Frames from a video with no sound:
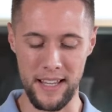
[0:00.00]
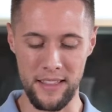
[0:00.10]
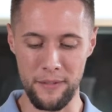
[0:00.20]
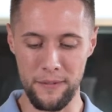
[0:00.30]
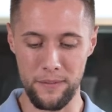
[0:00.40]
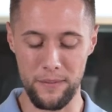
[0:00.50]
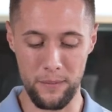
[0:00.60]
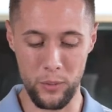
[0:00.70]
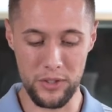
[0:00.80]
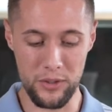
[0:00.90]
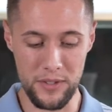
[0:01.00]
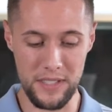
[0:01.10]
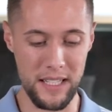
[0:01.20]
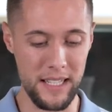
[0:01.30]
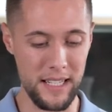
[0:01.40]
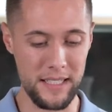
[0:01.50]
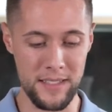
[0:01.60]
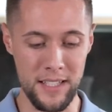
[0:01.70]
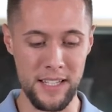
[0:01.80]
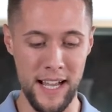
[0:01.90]
and what you see is
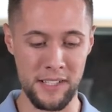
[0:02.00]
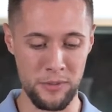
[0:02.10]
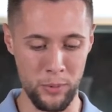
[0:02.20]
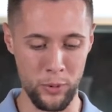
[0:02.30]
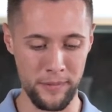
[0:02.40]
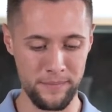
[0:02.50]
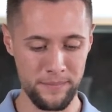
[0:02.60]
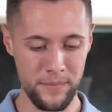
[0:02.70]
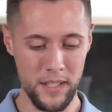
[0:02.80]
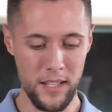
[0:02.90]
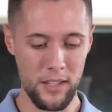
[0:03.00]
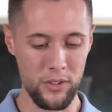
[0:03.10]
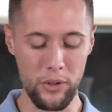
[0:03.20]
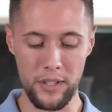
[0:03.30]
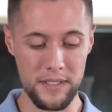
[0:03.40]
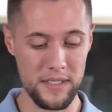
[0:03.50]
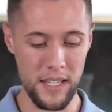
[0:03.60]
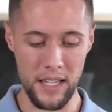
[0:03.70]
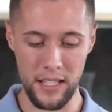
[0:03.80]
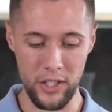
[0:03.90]
the dashboard. You could
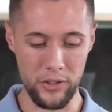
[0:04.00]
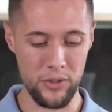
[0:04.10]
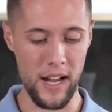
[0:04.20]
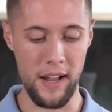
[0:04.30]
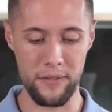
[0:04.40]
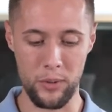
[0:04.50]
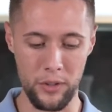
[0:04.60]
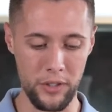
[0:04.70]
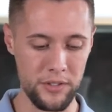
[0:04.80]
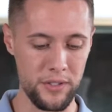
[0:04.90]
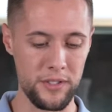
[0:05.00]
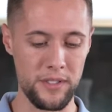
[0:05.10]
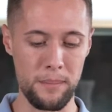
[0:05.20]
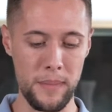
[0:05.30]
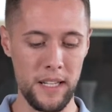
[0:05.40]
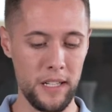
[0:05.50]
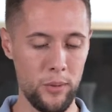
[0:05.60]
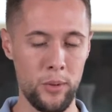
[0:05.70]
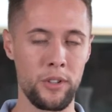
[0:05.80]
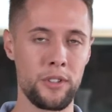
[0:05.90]
see your draft orders, your submitted
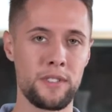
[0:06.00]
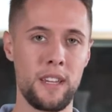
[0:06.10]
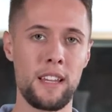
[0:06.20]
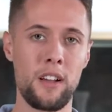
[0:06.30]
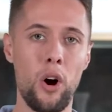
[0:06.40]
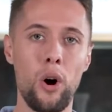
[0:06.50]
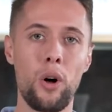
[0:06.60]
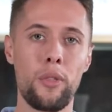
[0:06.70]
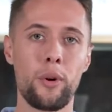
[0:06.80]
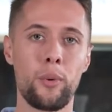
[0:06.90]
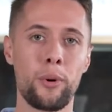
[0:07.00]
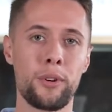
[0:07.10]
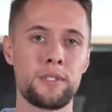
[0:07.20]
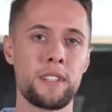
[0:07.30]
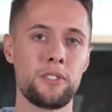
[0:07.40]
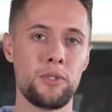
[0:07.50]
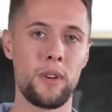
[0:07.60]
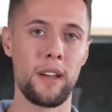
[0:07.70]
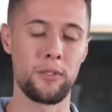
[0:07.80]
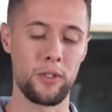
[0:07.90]
orders, and all the orders that you
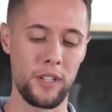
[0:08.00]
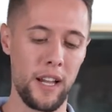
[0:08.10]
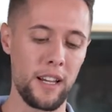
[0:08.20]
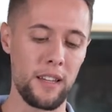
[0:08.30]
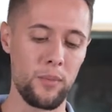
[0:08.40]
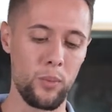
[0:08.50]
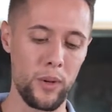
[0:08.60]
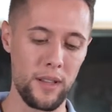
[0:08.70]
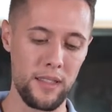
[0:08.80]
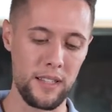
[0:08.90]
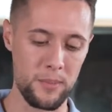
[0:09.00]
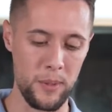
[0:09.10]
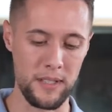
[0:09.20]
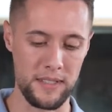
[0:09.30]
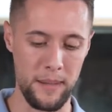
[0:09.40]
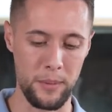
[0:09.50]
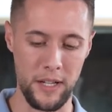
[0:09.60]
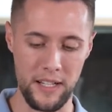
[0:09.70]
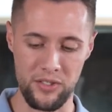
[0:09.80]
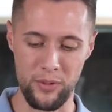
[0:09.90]
have created with the Spentys
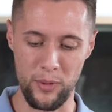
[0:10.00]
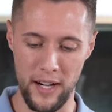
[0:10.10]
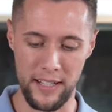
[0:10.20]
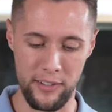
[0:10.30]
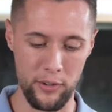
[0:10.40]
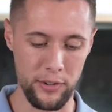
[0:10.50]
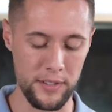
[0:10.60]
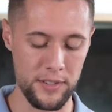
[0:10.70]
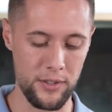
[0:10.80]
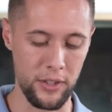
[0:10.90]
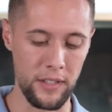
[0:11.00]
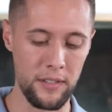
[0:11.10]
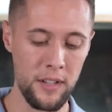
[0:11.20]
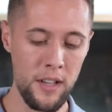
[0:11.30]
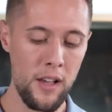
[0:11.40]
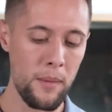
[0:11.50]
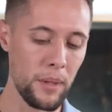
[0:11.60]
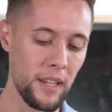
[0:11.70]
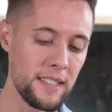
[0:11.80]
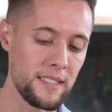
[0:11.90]
application right here on this screen.
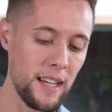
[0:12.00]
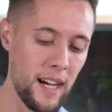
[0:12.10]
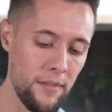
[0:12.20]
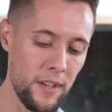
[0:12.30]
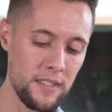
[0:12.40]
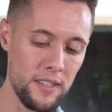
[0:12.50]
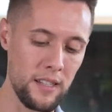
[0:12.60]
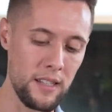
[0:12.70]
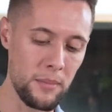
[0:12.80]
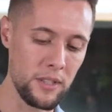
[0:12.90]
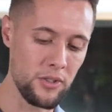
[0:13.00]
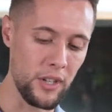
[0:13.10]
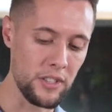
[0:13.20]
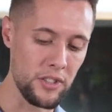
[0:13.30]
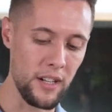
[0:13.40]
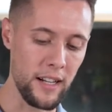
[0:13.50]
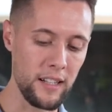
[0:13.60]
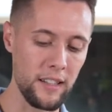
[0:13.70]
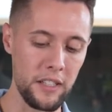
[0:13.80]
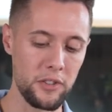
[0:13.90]
But let's dive into the demonstration. I
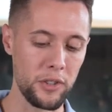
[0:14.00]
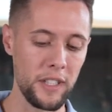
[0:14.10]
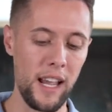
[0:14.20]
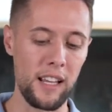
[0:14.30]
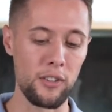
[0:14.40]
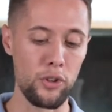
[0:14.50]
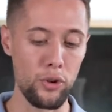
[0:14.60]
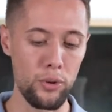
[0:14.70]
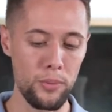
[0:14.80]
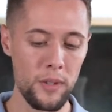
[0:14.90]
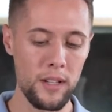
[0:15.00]
click Create New,